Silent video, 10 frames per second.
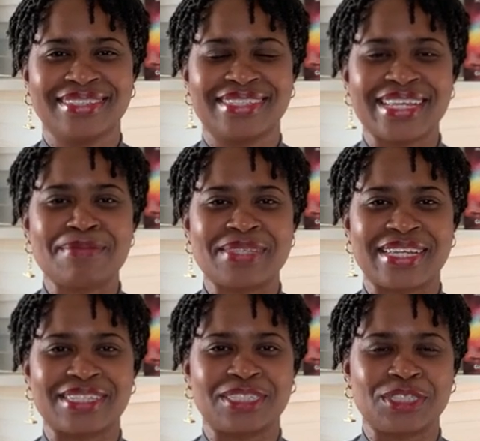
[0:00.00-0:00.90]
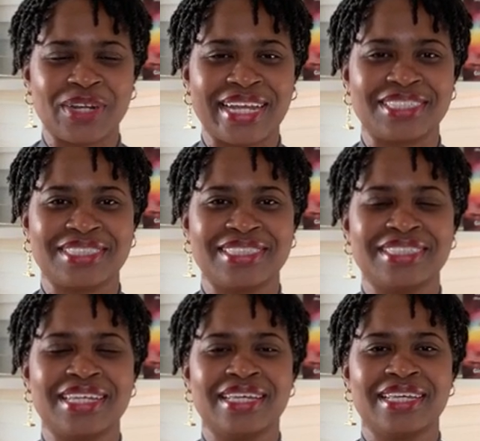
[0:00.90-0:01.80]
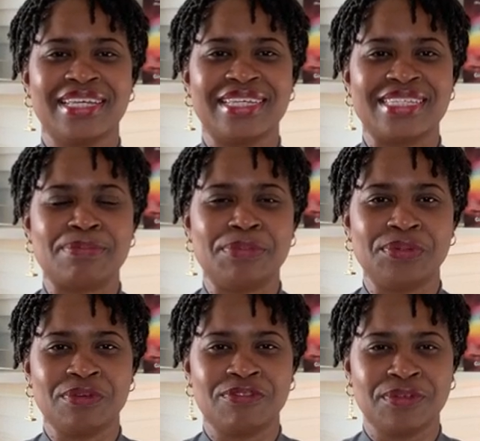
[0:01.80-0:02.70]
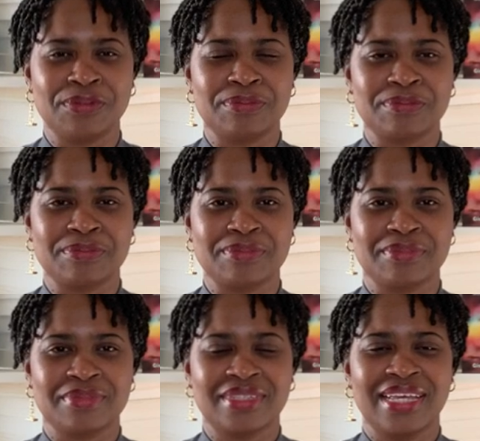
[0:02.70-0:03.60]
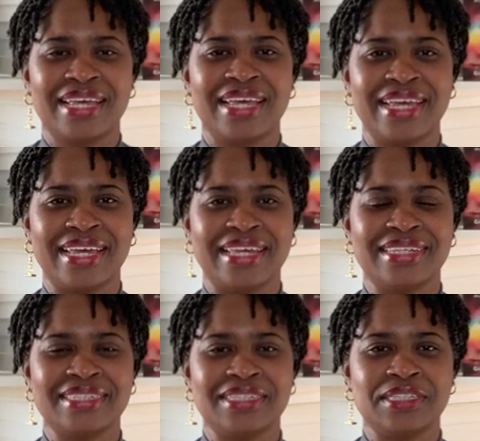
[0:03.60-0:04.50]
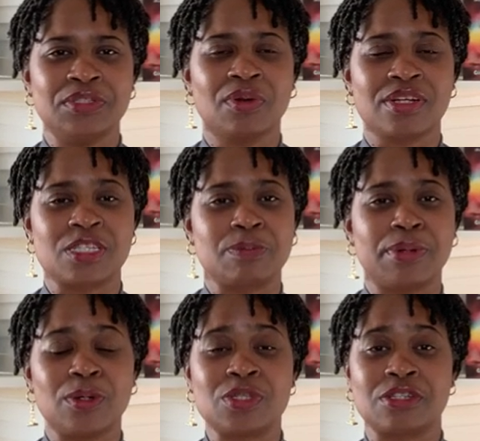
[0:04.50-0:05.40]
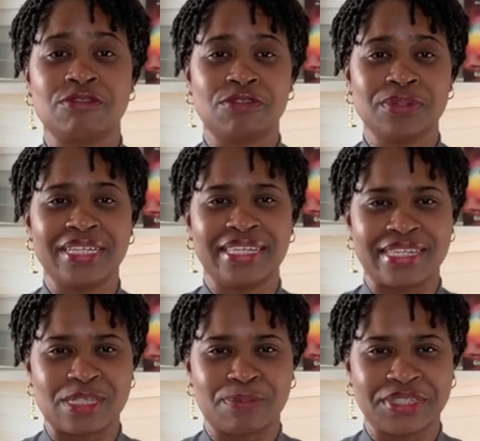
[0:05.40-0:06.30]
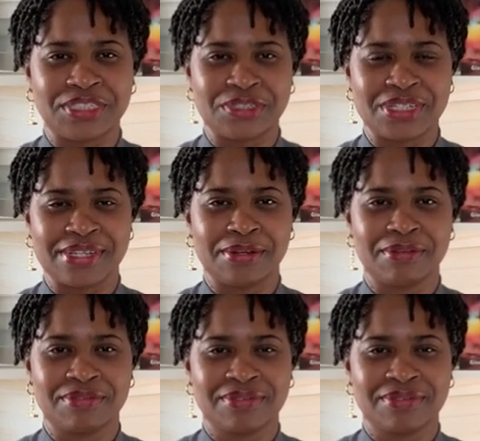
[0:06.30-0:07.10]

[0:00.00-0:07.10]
Same sex attraction is beautiful, and you are supposed to fully express yourself.